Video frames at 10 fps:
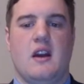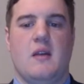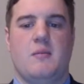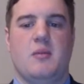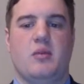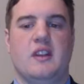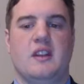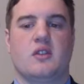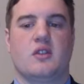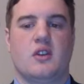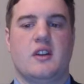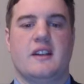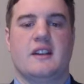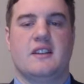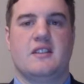People need to learn how
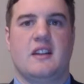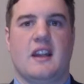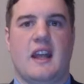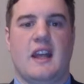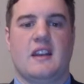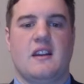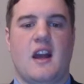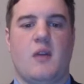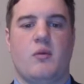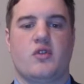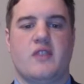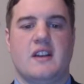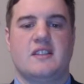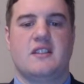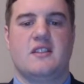to listen again. I will
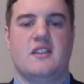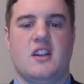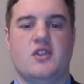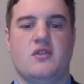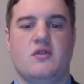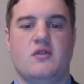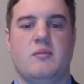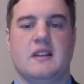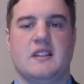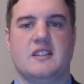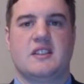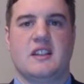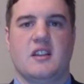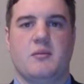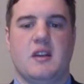address this issue by listening
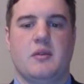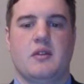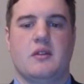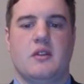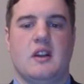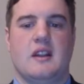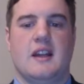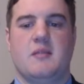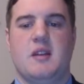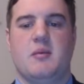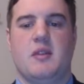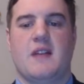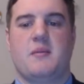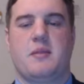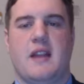to people, letting people have
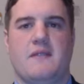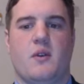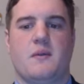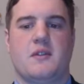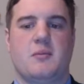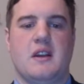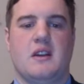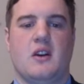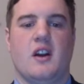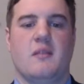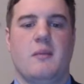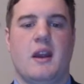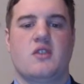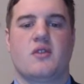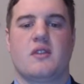a platform to speak on, and
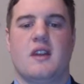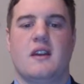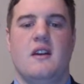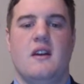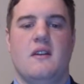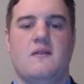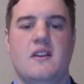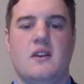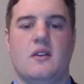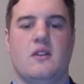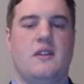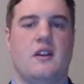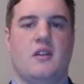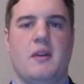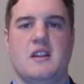making sure they feel their
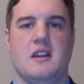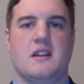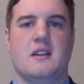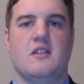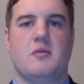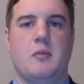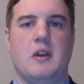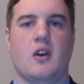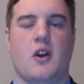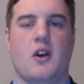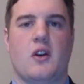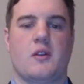opinion is being heard.